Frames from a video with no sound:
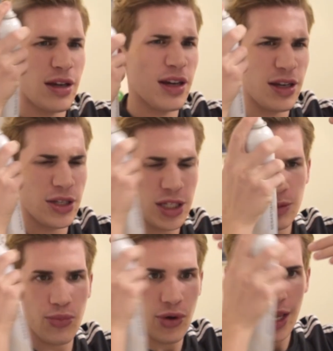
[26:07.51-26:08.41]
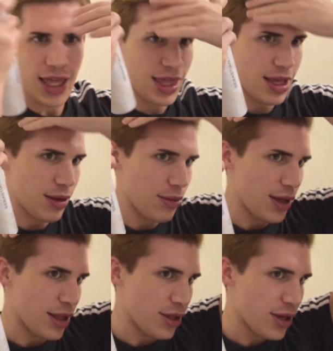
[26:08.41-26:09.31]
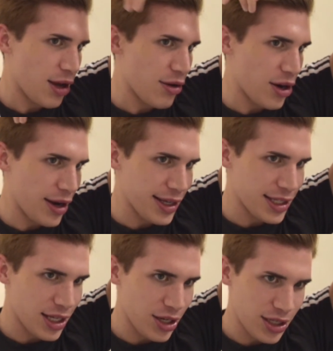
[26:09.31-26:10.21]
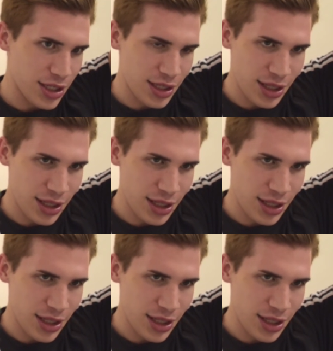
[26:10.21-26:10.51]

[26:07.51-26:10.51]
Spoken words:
I just spray them, and look how nice it looks.